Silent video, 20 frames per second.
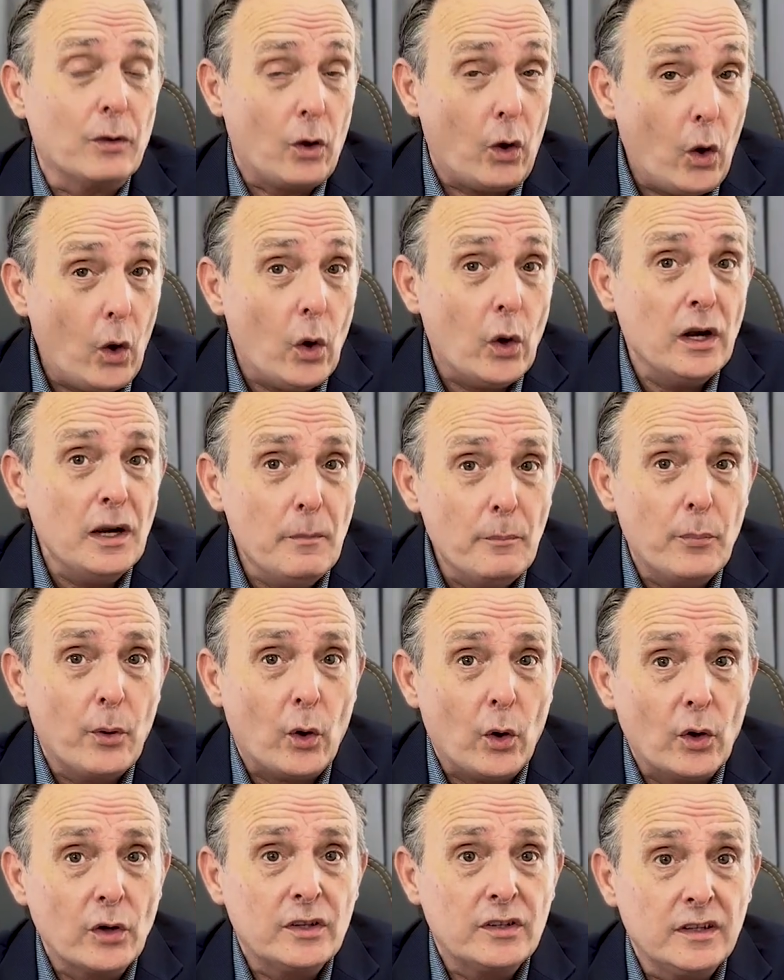the
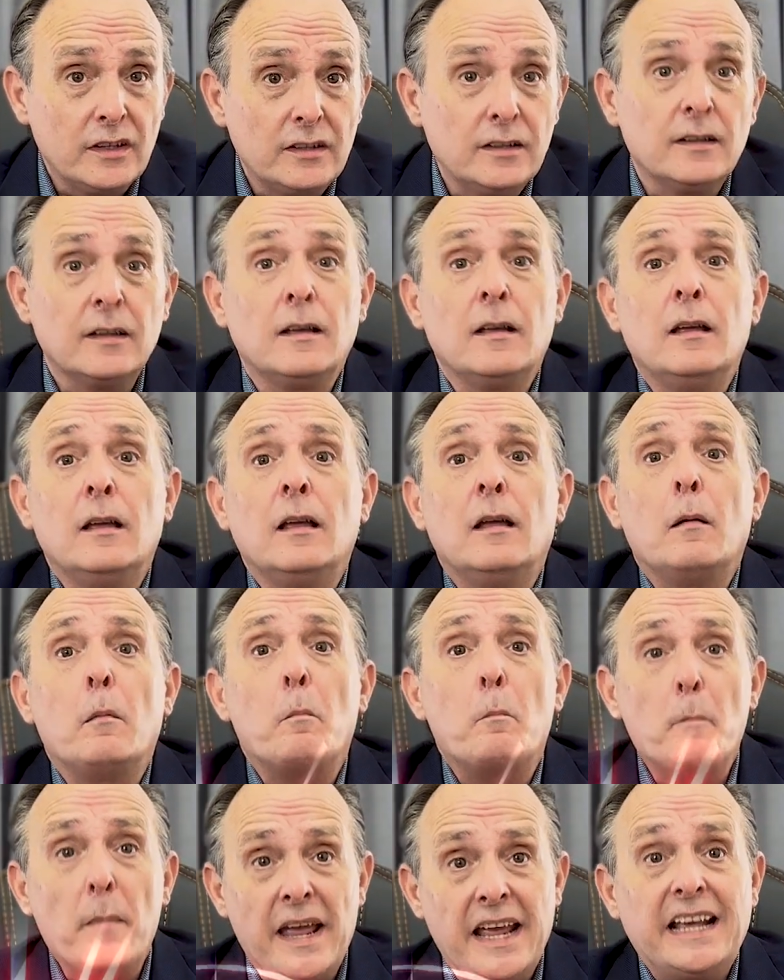all-important
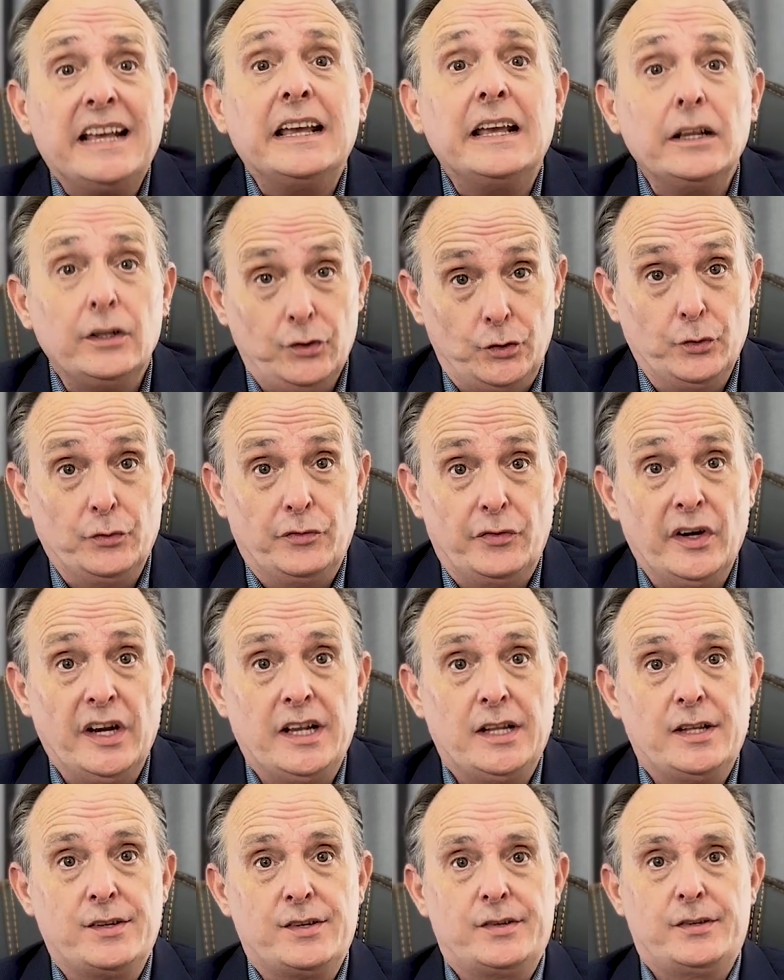making new
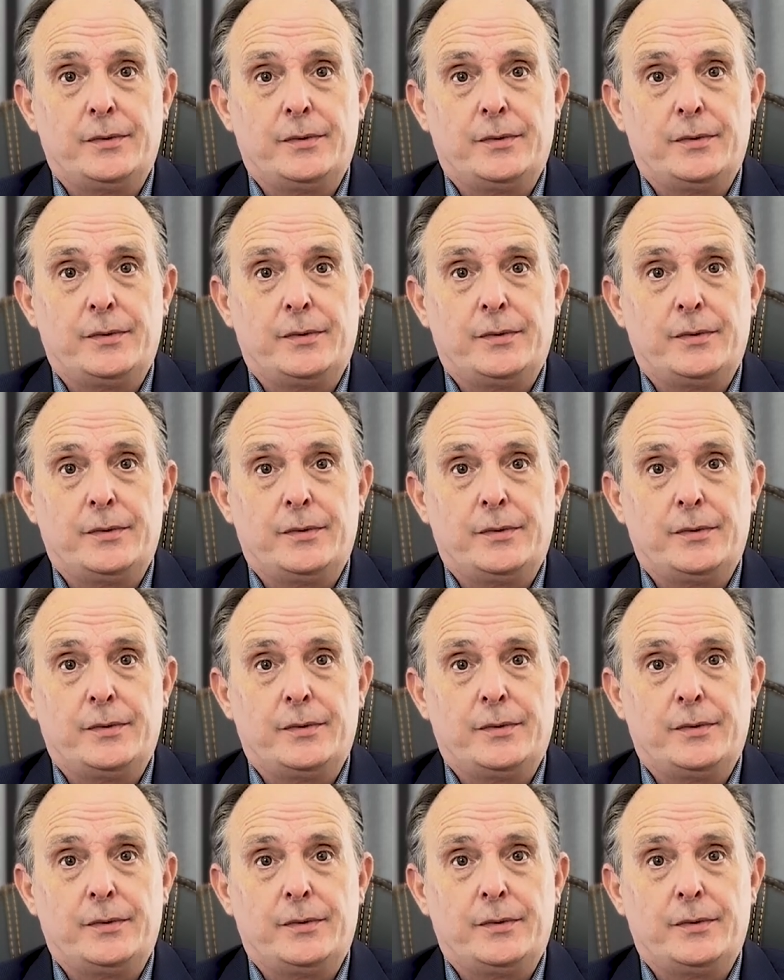friends.